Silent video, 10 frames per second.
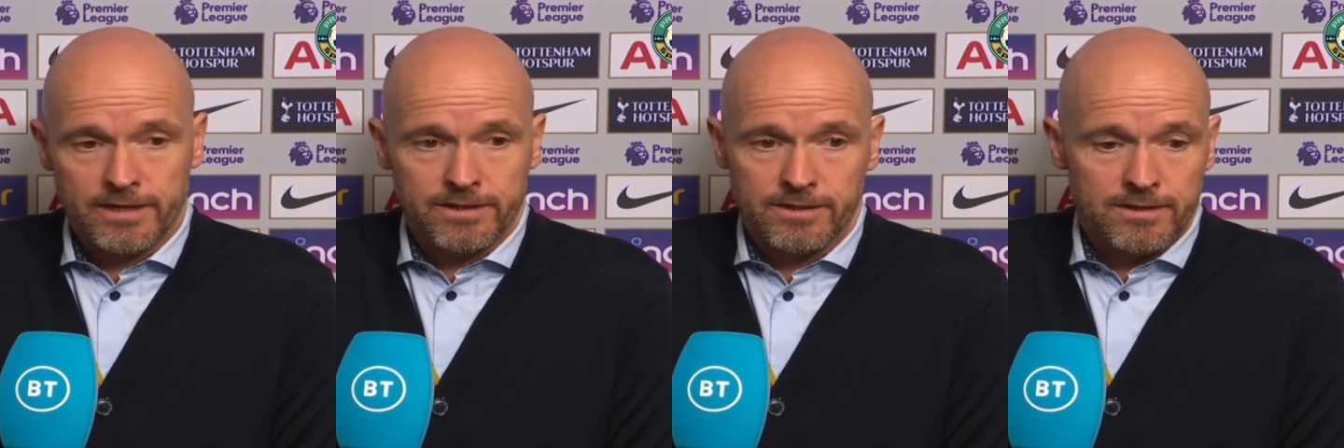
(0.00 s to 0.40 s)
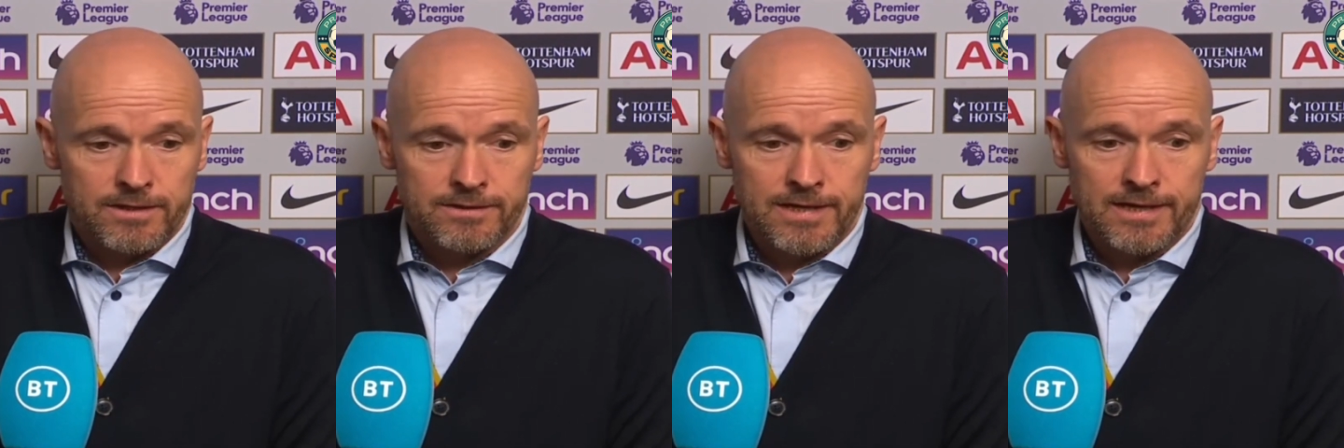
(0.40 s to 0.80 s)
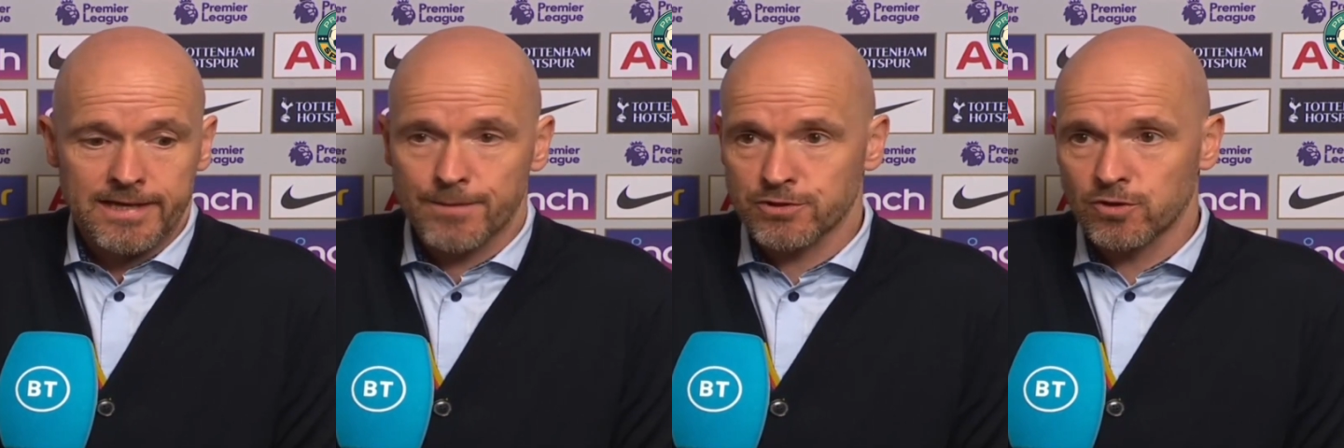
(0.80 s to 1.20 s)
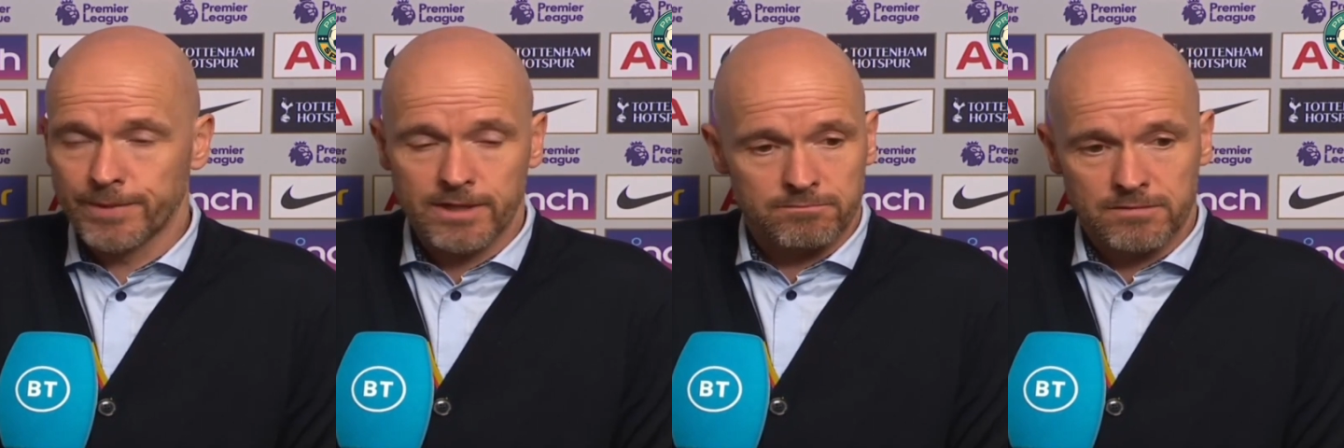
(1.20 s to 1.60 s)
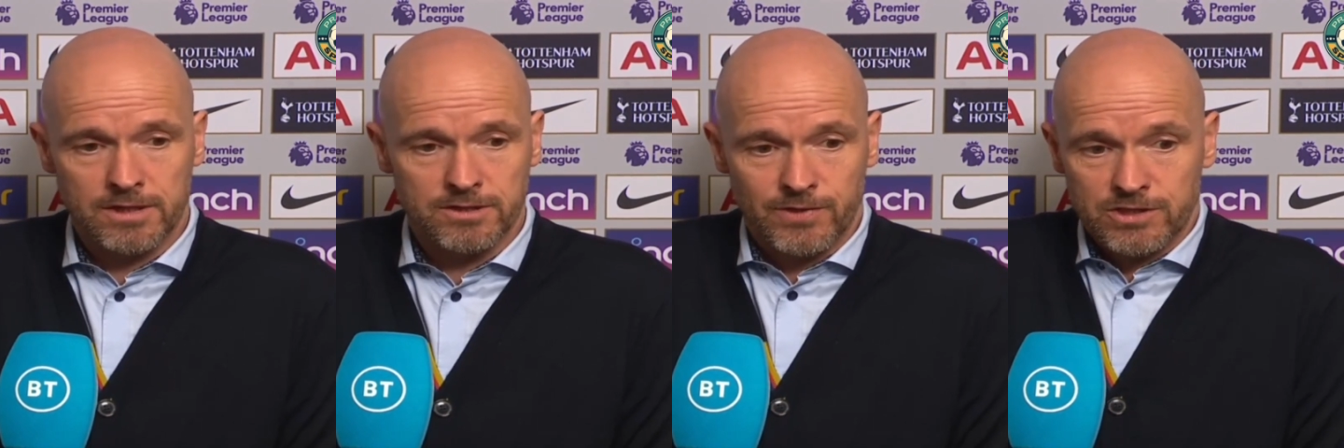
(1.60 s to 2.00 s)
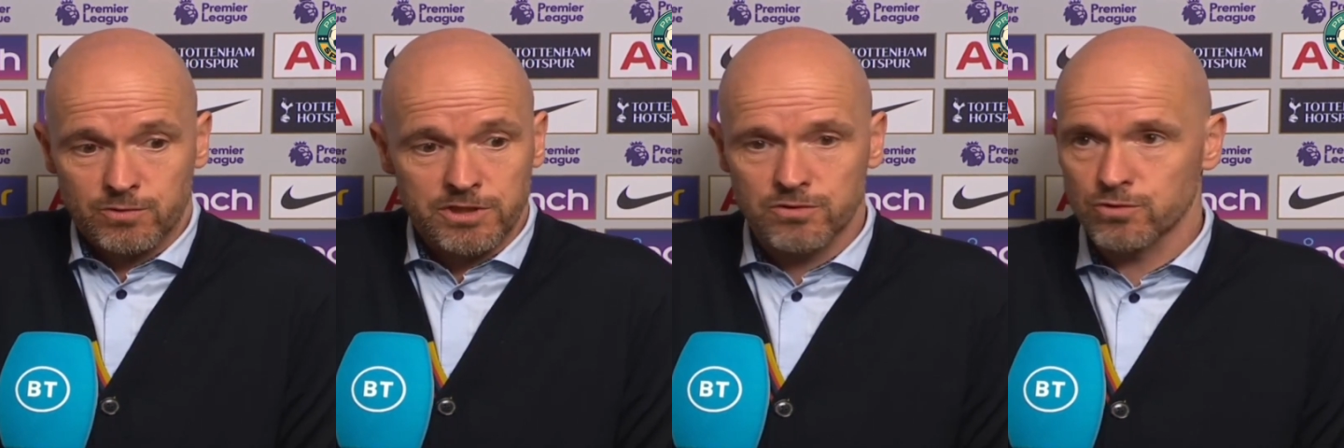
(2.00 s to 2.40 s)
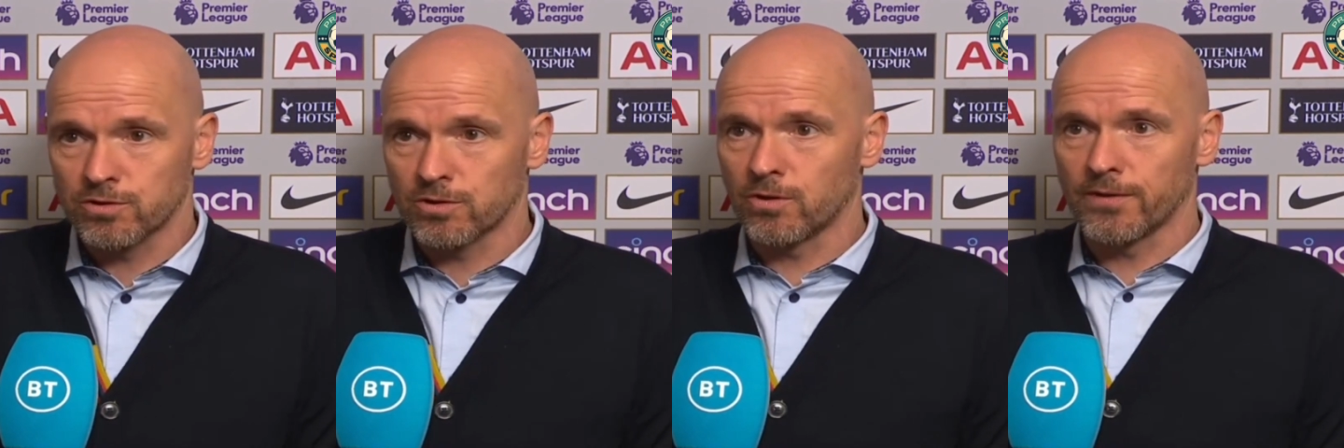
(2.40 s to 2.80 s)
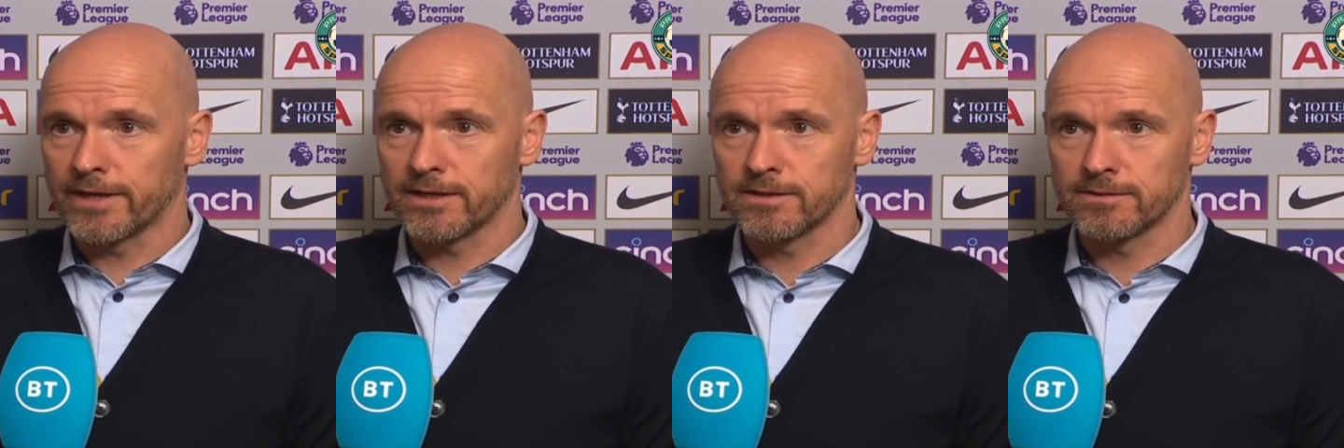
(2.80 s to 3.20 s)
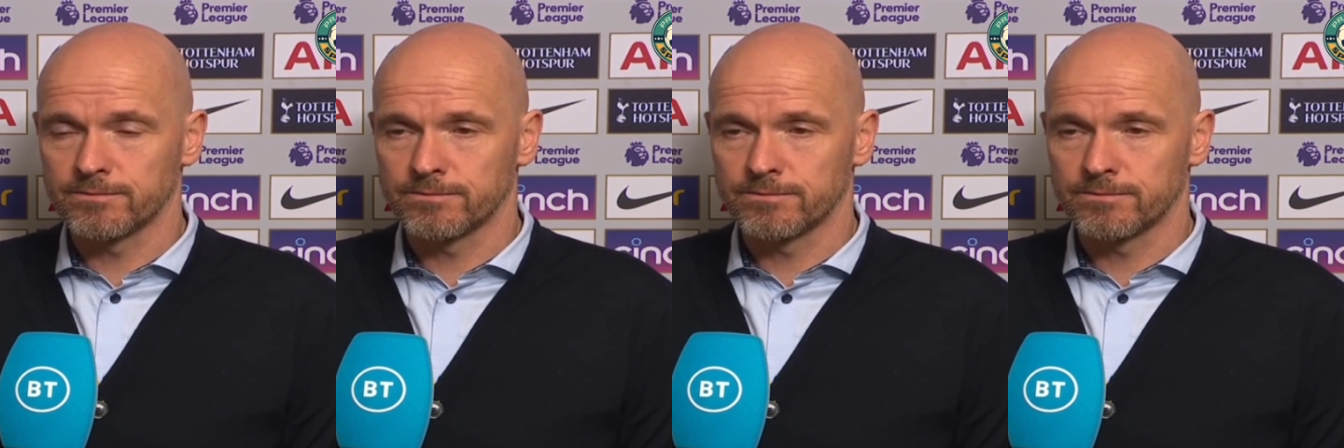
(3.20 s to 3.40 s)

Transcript: And then kept coming, and it was so easy to score a goal then.